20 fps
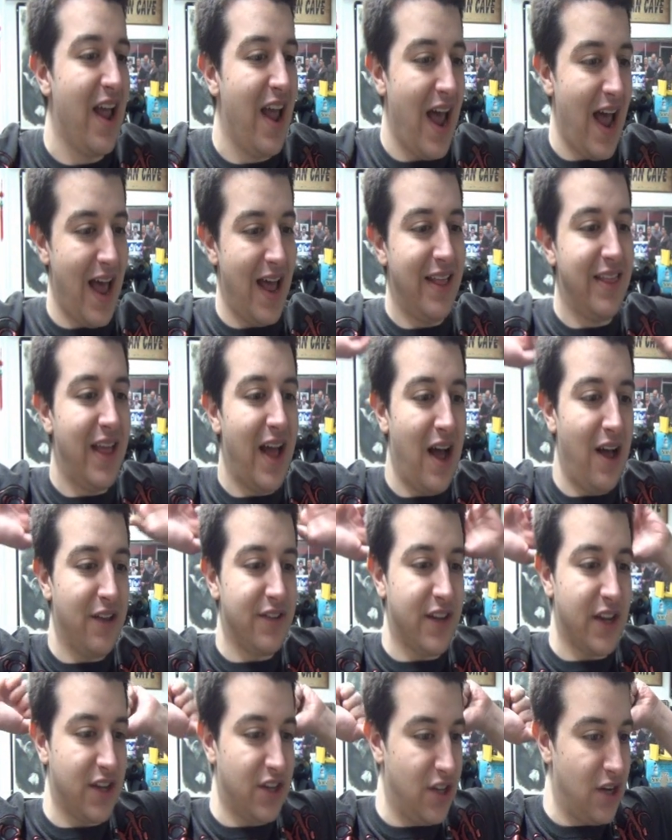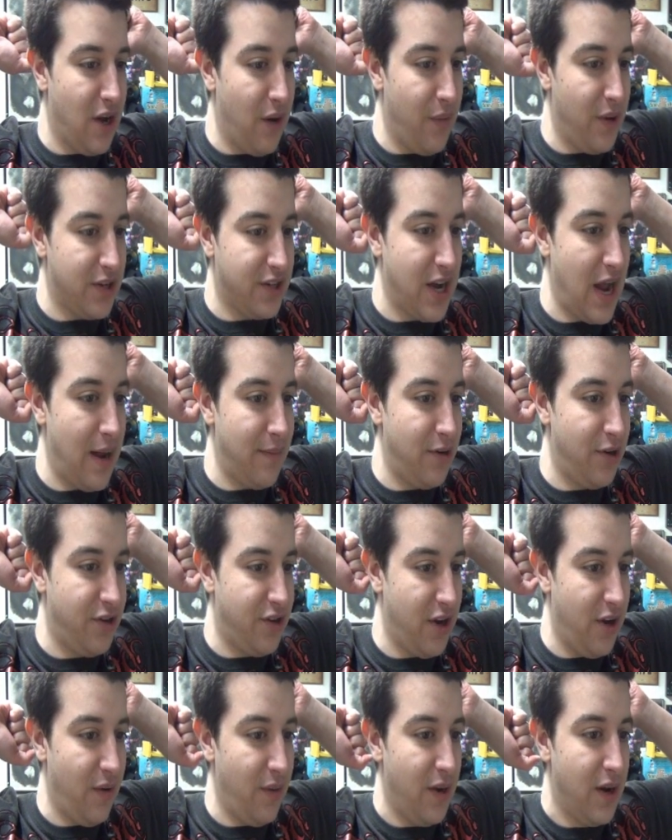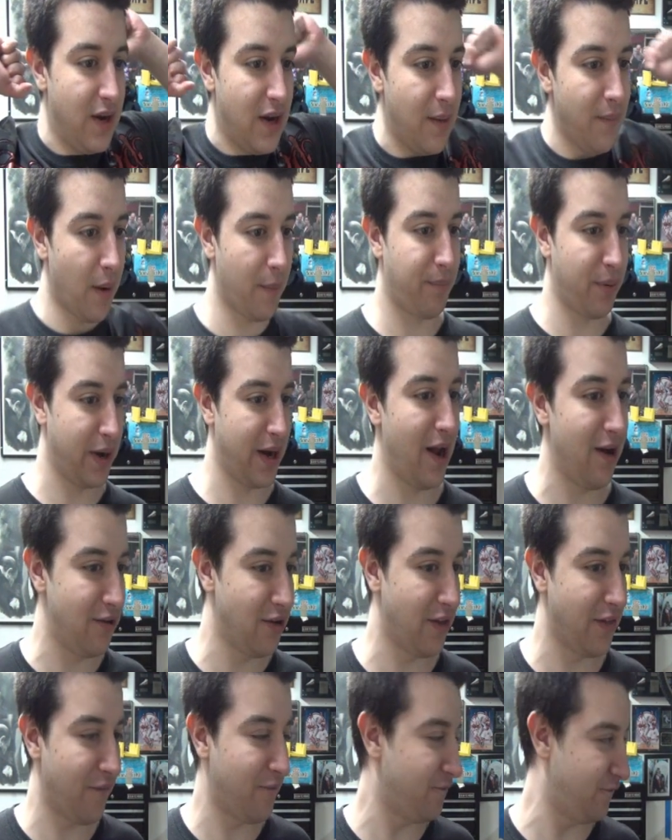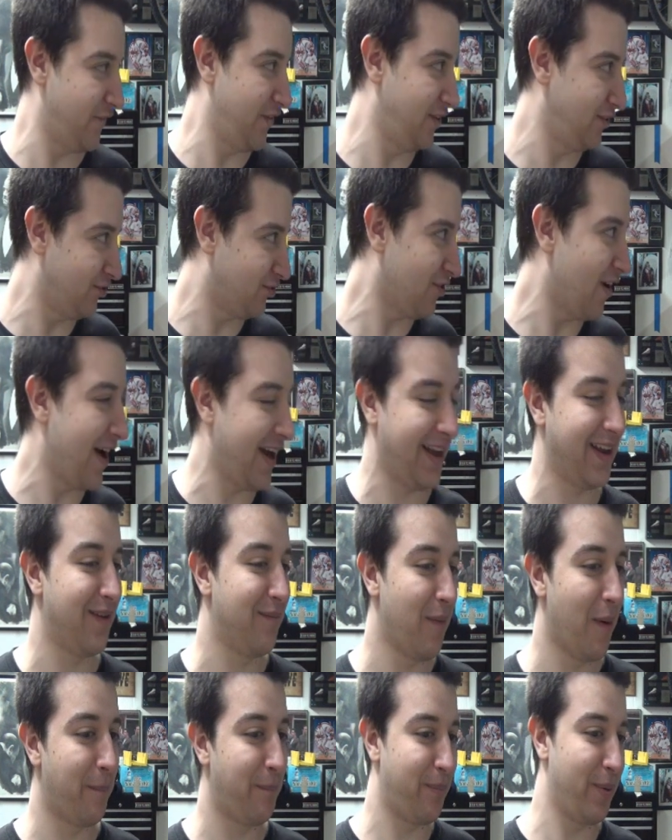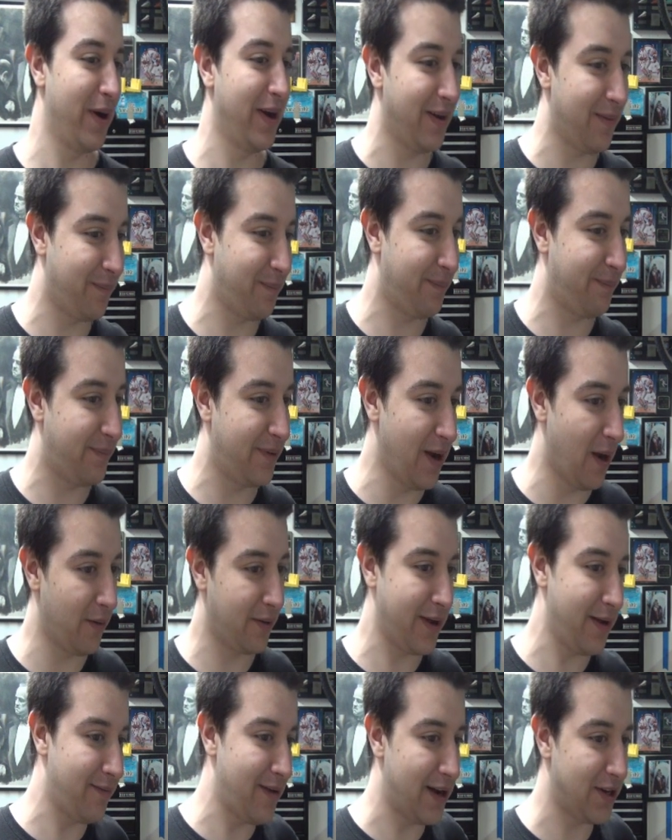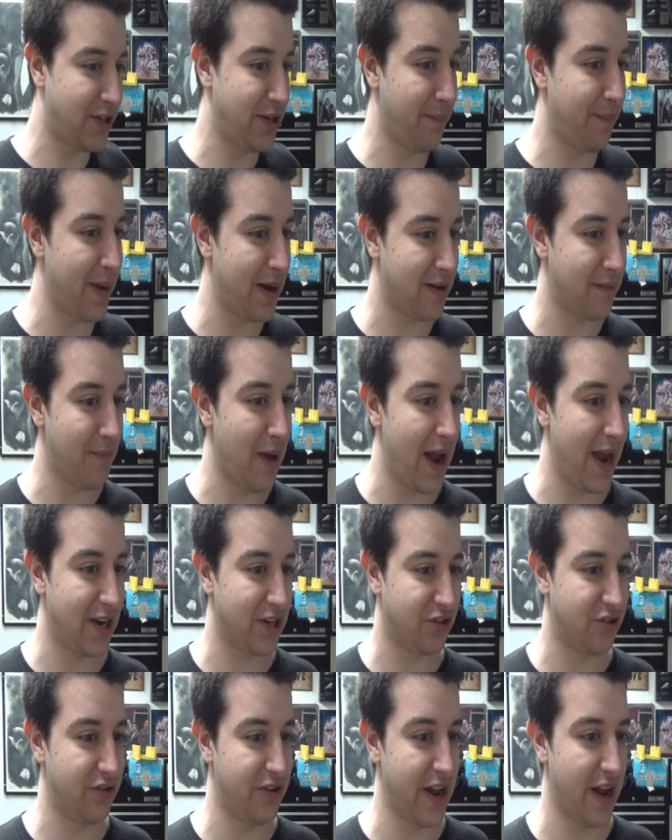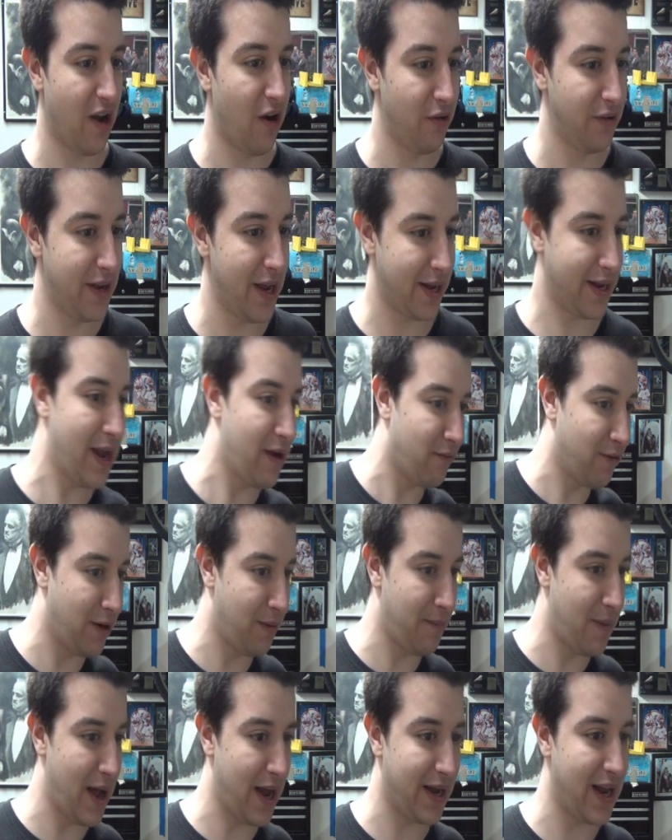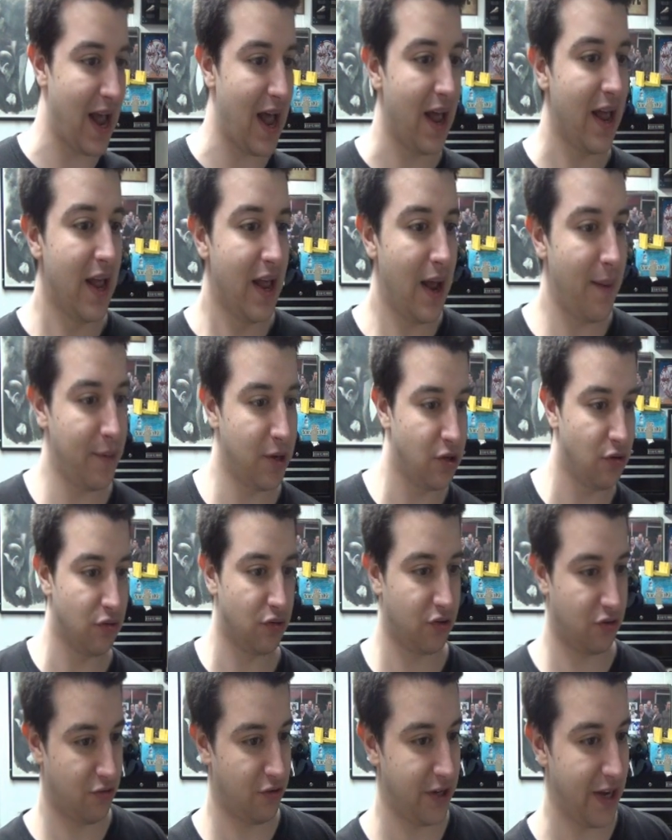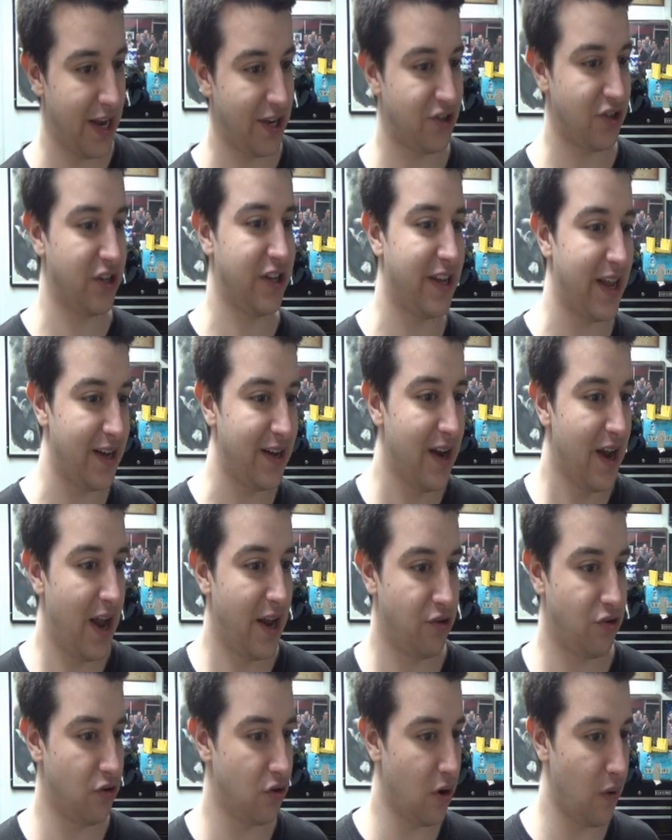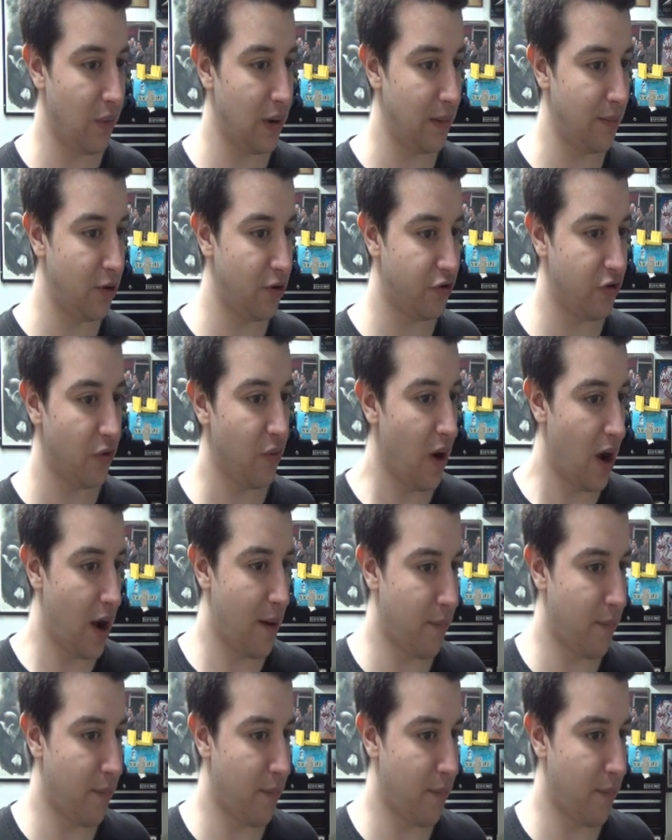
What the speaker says: And then I was like, you know what time to do? I'm gonna bring out another dragon. I'm gonna bring, give that shit back to my extra deck. Oh yeah, get rid of my guy. I'm gonna use creation again. And you know what I'm gonna do?